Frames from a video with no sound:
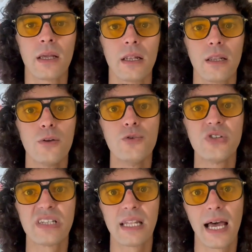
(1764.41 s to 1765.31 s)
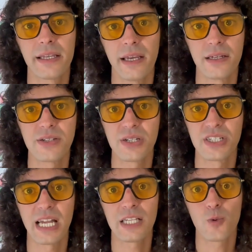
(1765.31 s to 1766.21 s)
loose leggings
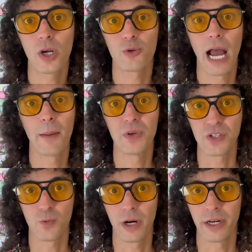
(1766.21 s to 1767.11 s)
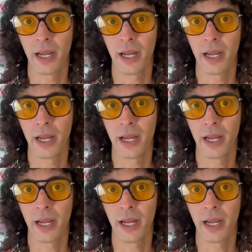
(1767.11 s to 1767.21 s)
because that's what grandmas wear